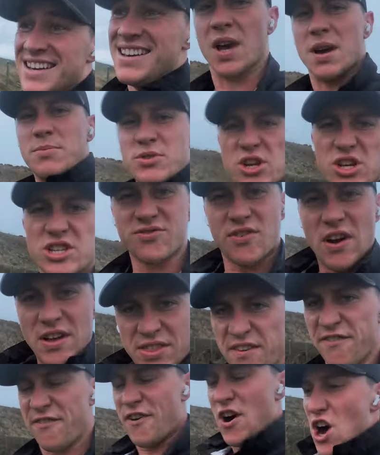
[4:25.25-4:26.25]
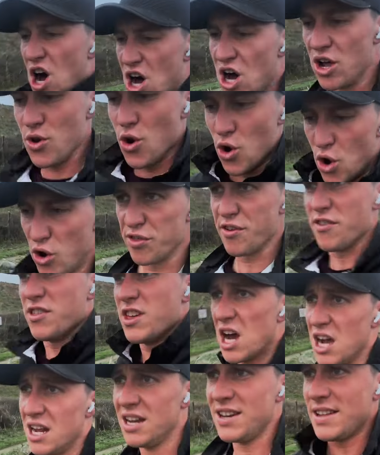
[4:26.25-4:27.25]
I'm just around the far north of the
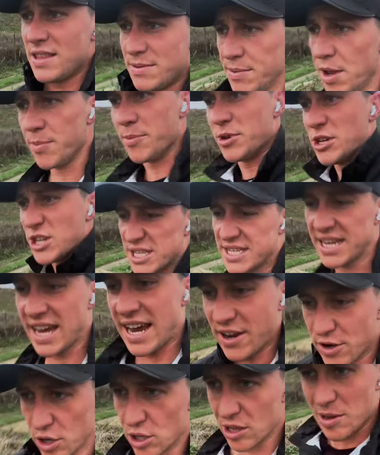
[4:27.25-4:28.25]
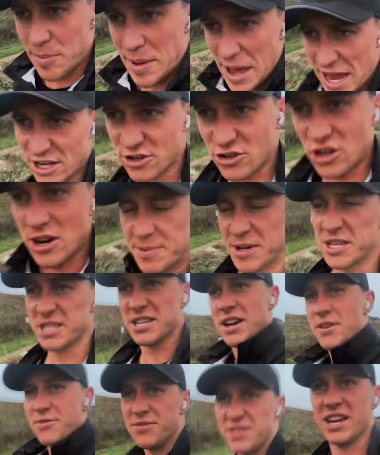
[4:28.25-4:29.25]
island at the moment, just tacking on a little bit extra because I
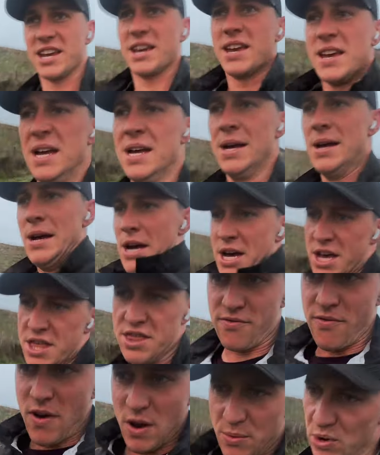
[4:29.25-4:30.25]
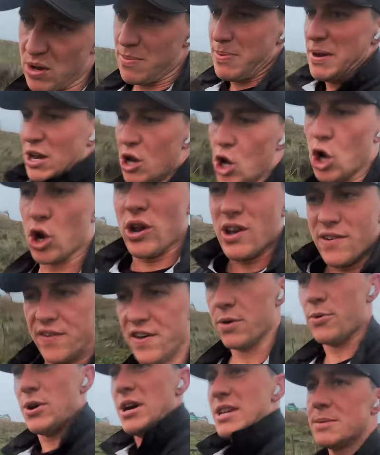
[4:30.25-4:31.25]
don't think the run would have been long enough
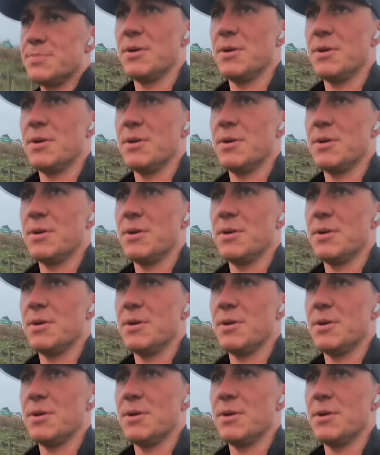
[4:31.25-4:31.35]
otherwise.